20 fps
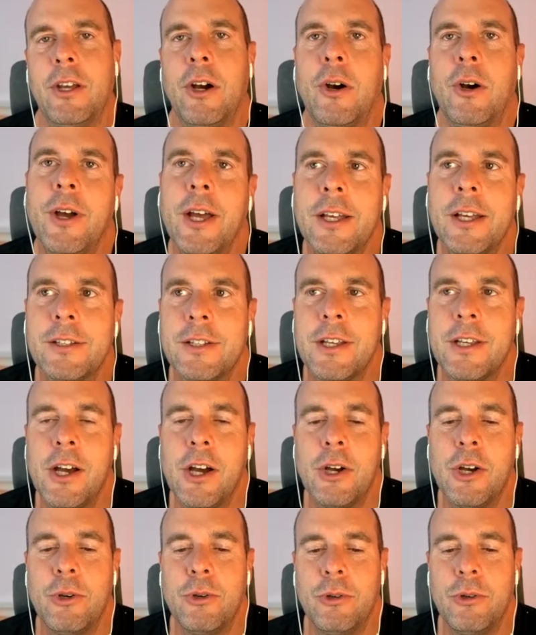oh,
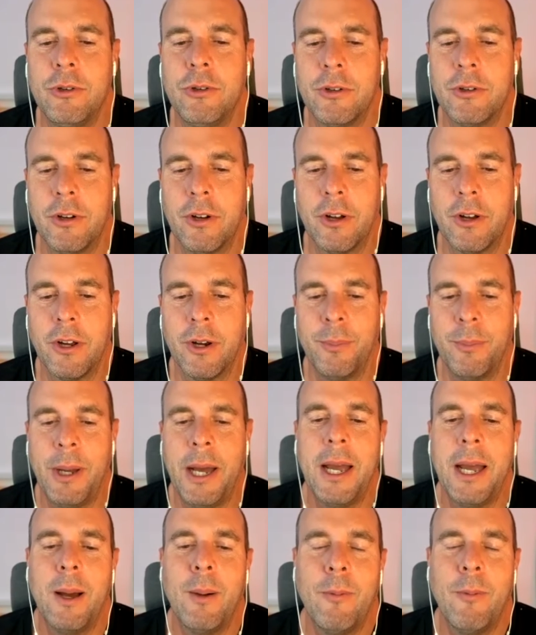SEO, I've got to
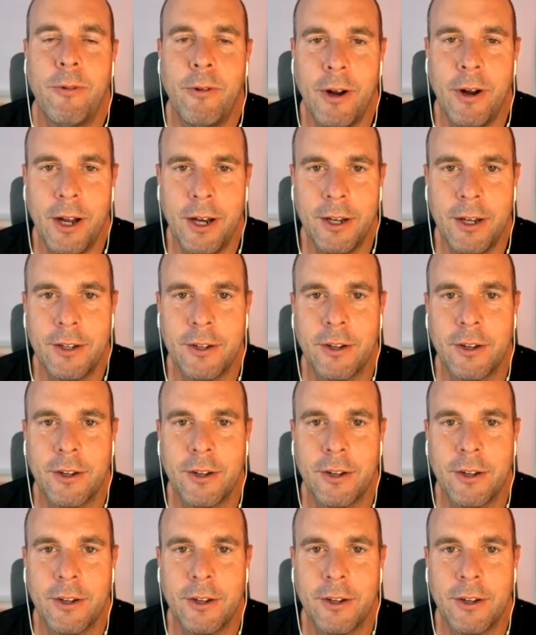pay up front,